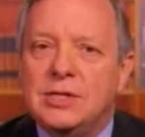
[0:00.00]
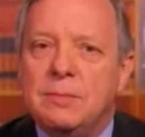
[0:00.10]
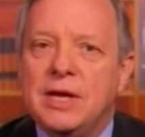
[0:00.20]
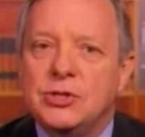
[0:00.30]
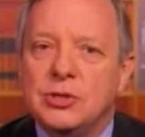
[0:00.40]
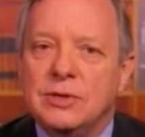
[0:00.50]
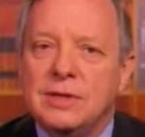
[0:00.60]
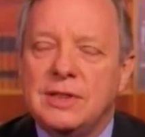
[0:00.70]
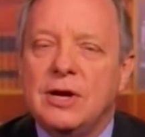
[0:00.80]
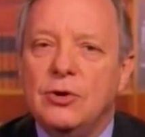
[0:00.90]
to make sure
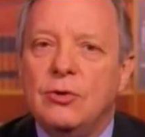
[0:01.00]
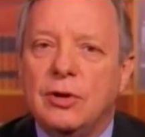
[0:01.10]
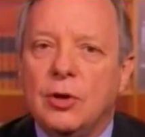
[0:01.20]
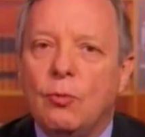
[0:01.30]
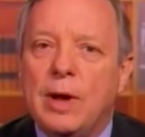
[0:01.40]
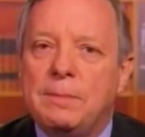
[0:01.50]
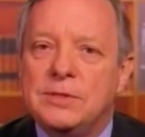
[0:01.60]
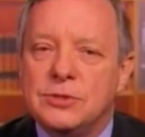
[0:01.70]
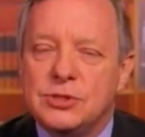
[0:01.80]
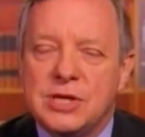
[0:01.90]
that their nuclear
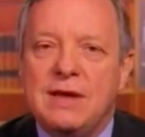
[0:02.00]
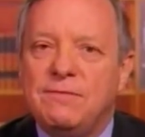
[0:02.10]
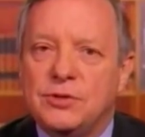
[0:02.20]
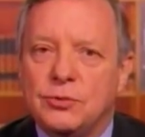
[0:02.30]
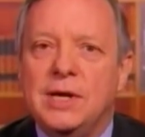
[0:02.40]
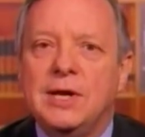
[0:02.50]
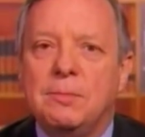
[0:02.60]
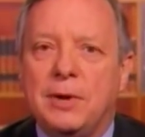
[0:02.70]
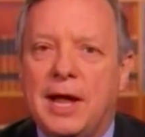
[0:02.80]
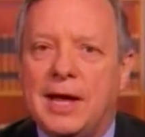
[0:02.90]
weapons are safe and treaty
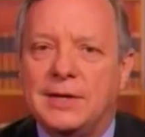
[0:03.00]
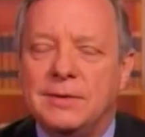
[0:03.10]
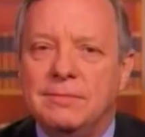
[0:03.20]
compliant.